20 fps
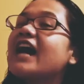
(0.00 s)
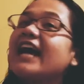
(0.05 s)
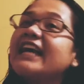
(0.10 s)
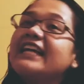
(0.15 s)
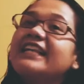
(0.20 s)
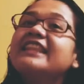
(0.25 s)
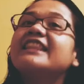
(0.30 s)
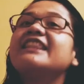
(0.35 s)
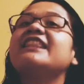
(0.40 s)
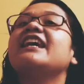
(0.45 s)

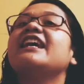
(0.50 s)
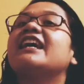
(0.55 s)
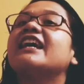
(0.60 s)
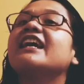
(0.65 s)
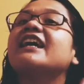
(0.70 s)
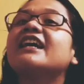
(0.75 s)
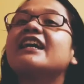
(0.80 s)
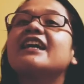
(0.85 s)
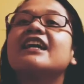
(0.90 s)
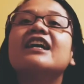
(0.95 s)
I
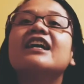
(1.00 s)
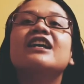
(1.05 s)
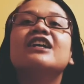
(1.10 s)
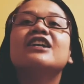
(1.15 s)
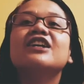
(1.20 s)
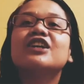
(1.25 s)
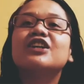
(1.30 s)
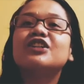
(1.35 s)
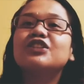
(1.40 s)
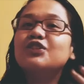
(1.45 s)
think
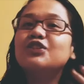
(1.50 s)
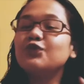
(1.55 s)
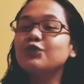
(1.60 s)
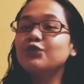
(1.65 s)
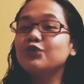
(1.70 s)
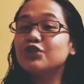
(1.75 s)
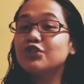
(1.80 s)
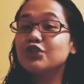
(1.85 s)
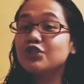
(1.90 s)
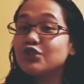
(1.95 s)
you
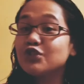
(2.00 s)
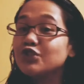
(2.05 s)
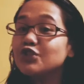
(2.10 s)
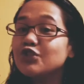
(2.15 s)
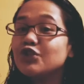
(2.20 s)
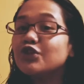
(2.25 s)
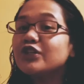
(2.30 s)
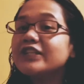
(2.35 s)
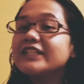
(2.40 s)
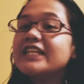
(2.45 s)

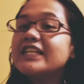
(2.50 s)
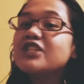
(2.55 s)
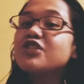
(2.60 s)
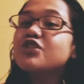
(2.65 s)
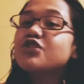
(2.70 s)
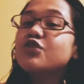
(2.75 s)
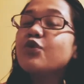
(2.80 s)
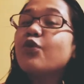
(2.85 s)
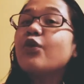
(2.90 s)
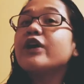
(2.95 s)
should
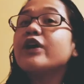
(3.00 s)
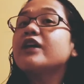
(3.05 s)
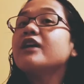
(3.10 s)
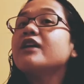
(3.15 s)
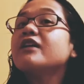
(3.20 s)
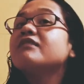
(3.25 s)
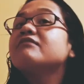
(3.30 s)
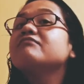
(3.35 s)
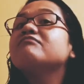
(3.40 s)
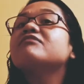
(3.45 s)

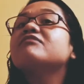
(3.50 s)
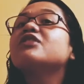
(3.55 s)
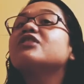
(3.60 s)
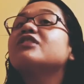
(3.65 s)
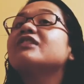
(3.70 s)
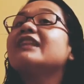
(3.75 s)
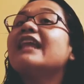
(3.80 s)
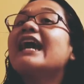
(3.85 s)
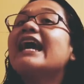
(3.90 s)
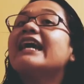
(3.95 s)
enjoy
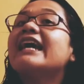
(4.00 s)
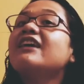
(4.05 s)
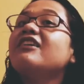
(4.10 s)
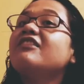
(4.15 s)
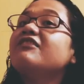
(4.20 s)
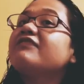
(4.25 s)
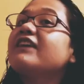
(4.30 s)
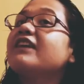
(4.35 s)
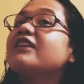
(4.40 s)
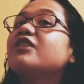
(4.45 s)
your
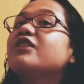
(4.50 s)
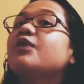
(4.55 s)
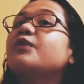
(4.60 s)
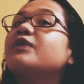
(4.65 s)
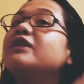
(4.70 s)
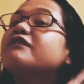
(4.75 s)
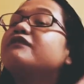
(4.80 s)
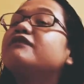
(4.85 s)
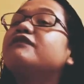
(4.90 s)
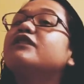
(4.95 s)
life and go
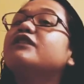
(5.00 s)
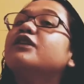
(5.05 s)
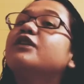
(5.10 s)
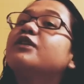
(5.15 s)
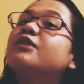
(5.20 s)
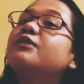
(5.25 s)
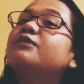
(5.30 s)
with the flow